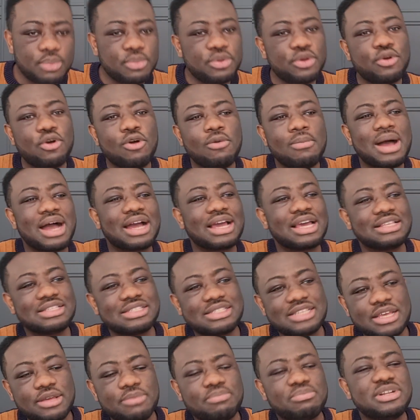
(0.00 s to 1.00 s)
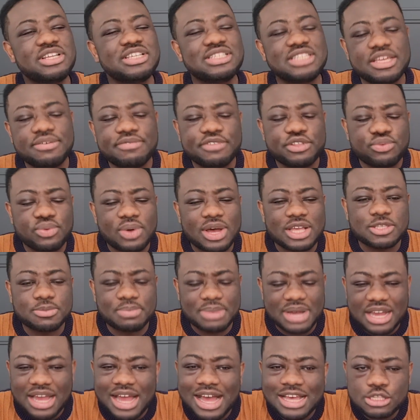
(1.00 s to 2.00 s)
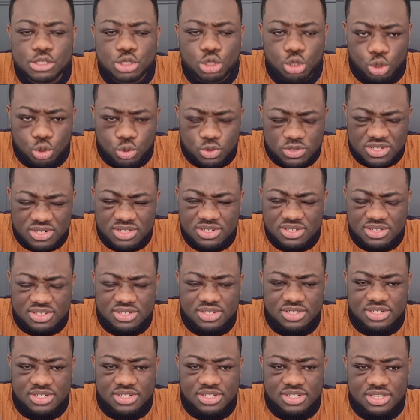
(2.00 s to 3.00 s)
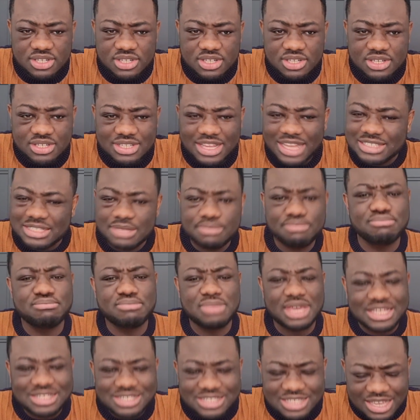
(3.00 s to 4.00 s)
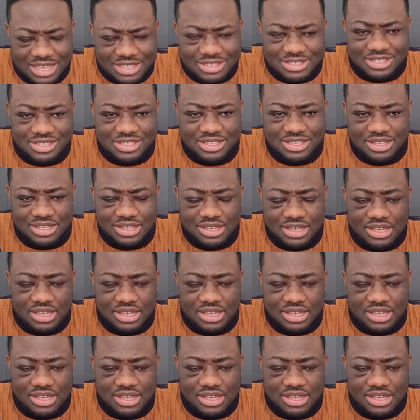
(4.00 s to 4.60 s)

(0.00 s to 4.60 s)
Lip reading: we go back and say, please give it to us back as loan. Doesn't make sense.